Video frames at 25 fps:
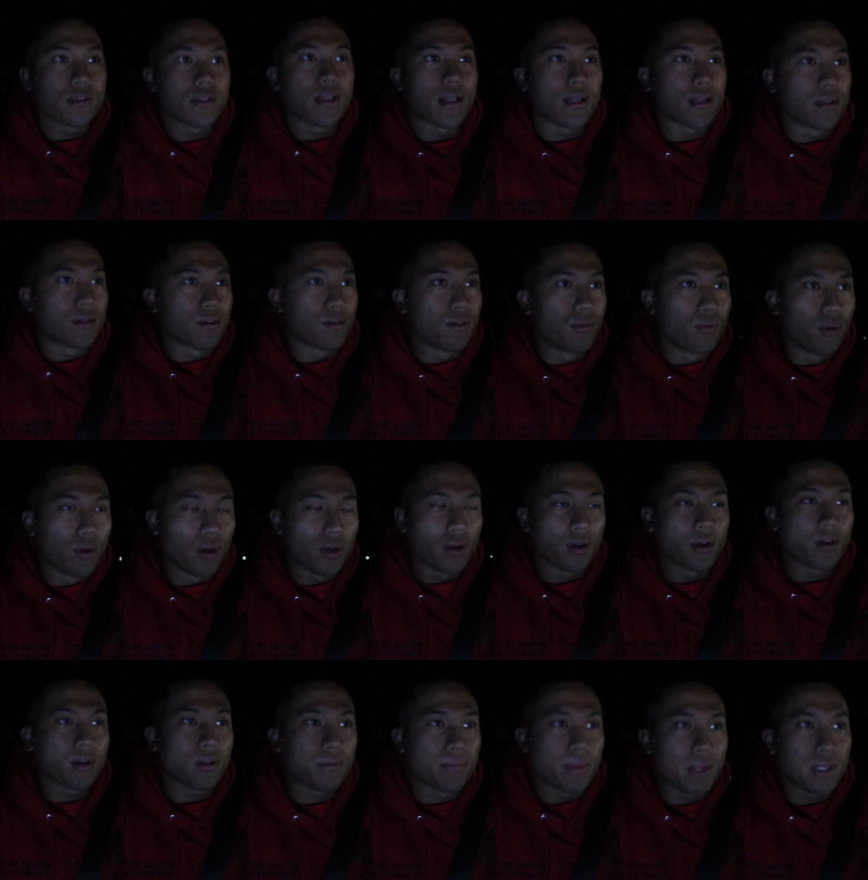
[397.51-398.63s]
dental
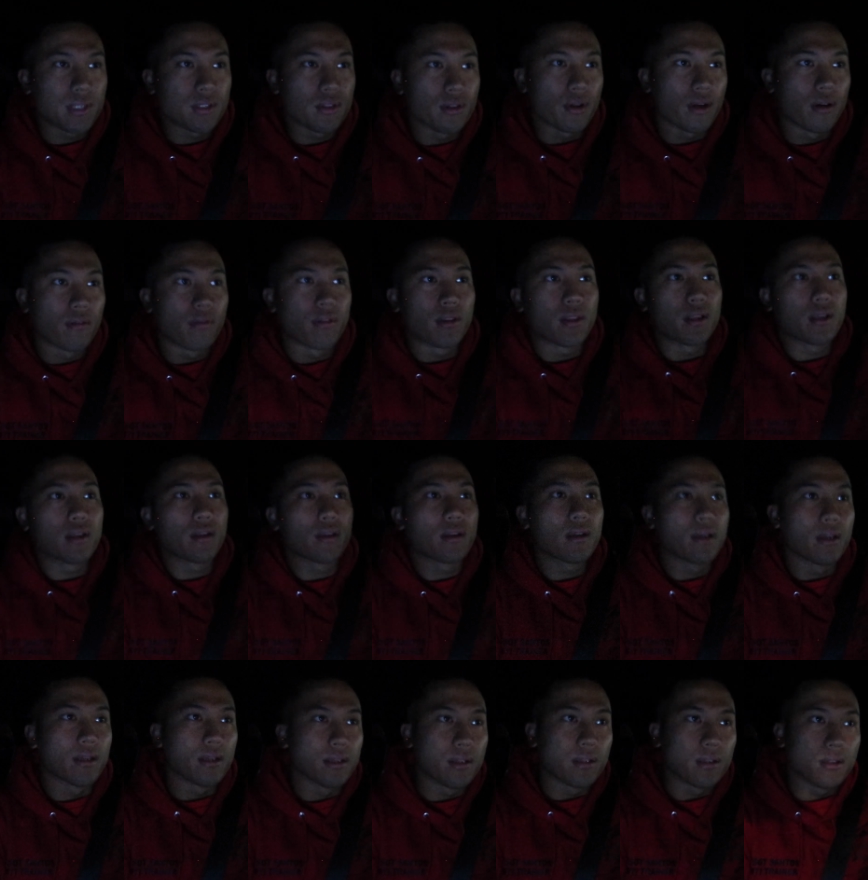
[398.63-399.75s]
work, make sure everything
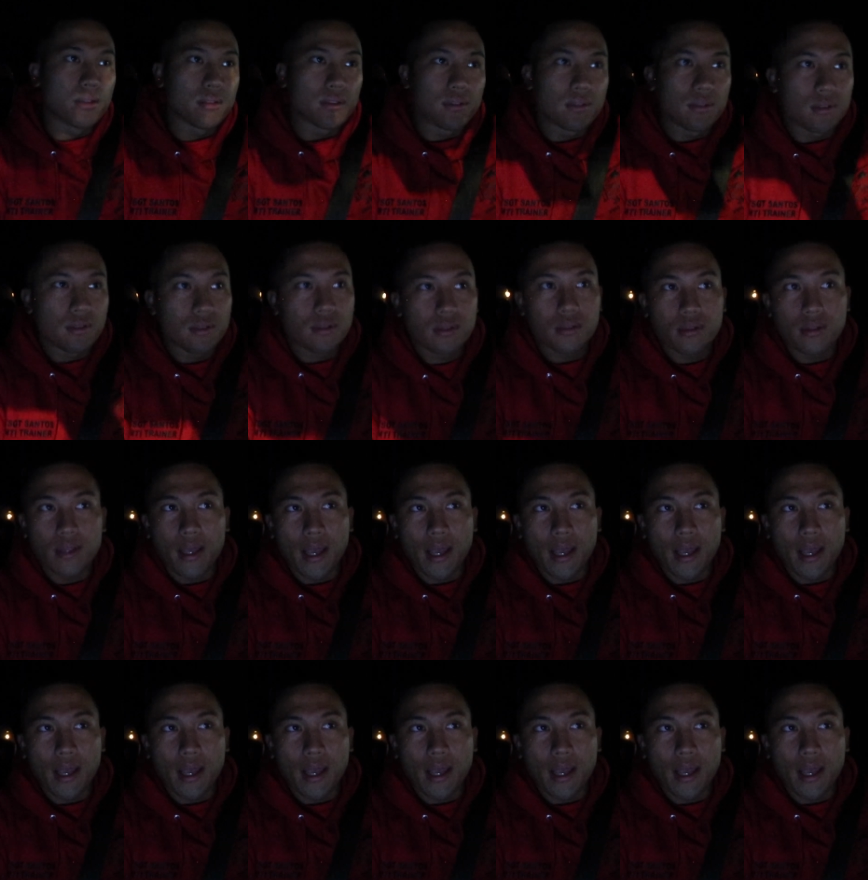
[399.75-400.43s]
is